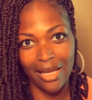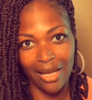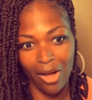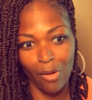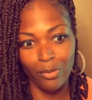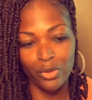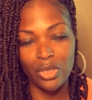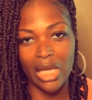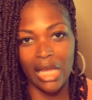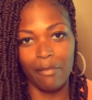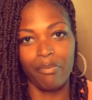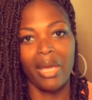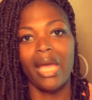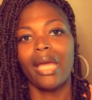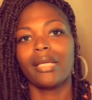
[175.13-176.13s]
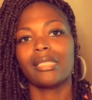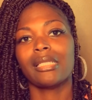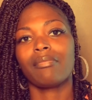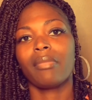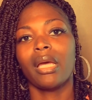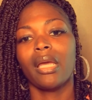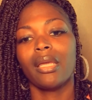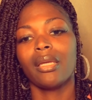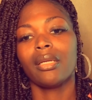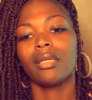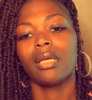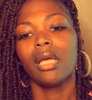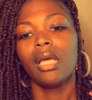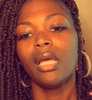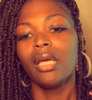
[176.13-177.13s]
almost 8 packs in my head,
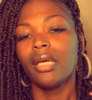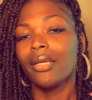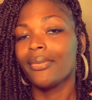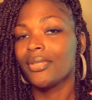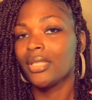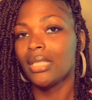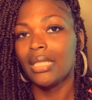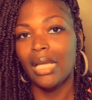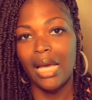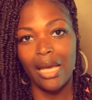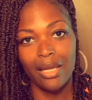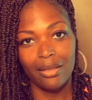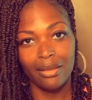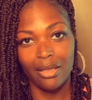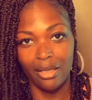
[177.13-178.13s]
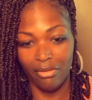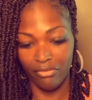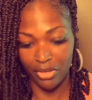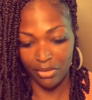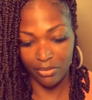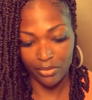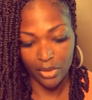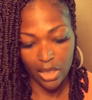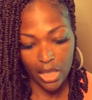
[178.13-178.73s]
it is not heavy.